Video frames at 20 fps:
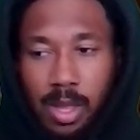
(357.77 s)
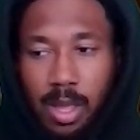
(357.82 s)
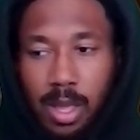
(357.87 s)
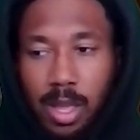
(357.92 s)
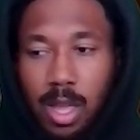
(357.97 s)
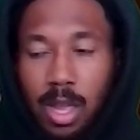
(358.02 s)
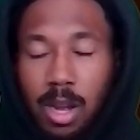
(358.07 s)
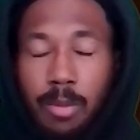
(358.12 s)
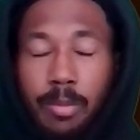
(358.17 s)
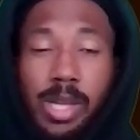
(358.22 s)

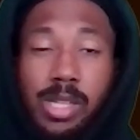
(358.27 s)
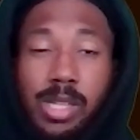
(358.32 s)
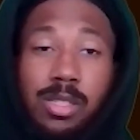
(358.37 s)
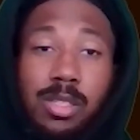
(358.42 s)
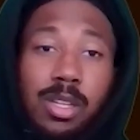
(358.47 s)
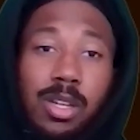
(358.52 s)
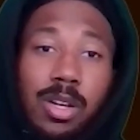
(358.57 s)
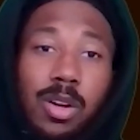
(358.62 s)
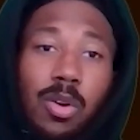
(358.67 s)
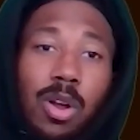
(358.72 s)
get a message
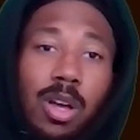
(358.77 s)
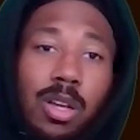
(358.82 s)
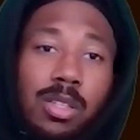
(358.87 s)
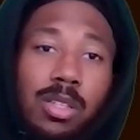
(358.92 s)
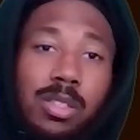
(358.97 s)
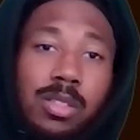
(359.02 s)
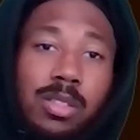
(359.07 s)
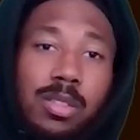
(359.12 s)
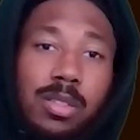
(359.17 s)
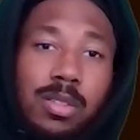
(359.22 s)

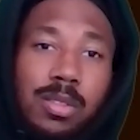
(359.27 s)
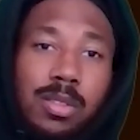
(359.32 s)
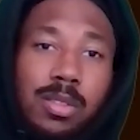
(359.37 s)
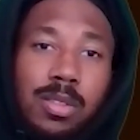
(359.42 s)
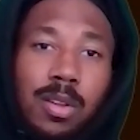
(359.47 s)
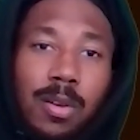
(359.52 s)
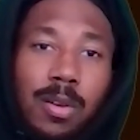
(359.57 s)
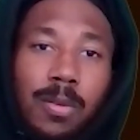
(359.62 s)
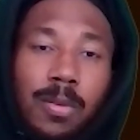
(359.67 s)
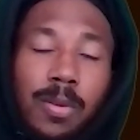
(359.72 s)
across
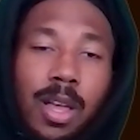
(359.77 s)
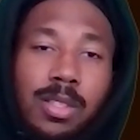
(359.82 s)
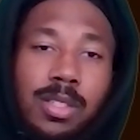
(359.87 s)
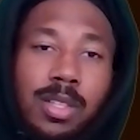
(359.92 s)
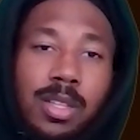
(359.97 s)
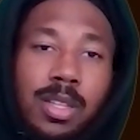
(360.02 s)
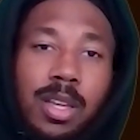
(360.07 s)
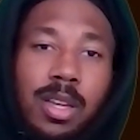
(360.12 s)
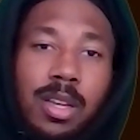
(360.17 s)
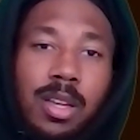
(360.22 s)
because of
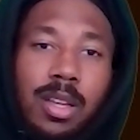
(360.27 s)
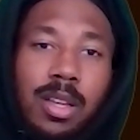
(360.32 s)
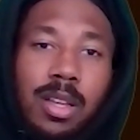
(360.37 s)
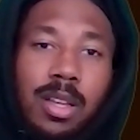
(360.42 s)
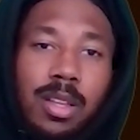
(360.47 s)
the